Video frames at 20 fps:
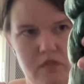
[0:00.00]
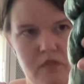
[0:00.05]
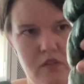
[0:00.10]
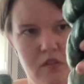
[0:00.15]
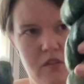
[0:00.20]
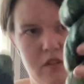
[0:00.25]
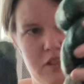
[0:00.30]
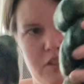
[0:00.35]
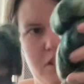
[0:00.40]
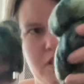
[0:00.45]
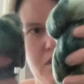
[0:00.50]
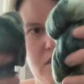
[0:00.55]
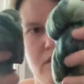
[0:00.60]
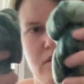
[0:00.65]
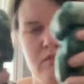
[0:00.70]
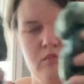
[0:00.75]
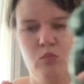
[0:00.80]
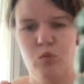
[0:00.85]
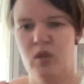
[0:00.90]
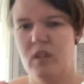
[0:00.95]
for
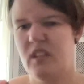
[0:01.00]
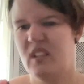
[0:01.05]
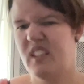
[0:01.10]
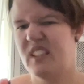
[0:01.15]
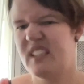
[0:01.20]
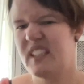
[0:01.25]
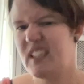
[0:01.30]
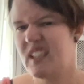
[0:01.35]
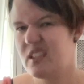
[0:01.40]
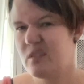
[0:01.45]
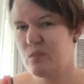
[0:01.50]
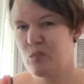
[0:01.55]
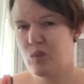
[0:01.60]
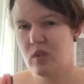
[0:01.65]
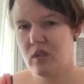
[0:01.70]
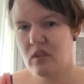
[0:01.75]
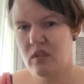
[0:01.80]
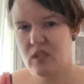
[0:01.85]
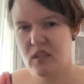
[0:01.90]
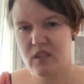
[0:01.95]
well, I think more
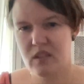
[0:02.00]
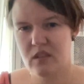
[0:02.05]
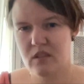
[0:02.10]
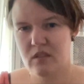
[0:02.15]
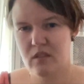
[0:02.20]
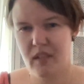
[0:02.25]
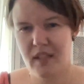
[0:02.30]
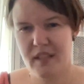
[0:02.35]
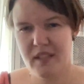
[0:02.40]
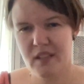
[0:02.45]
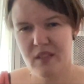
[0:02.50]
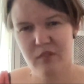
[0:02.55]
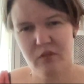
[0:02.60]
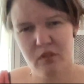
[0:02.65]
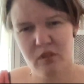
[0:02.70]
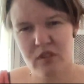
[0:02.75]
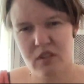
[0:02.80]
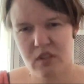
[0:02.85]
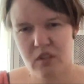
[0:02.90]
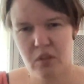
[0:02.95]
or less, I think
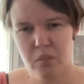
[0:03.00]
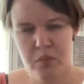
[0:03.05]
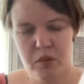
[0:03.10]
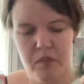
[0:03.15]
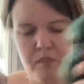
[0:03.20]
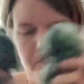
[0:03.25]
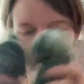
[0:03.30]
for a top,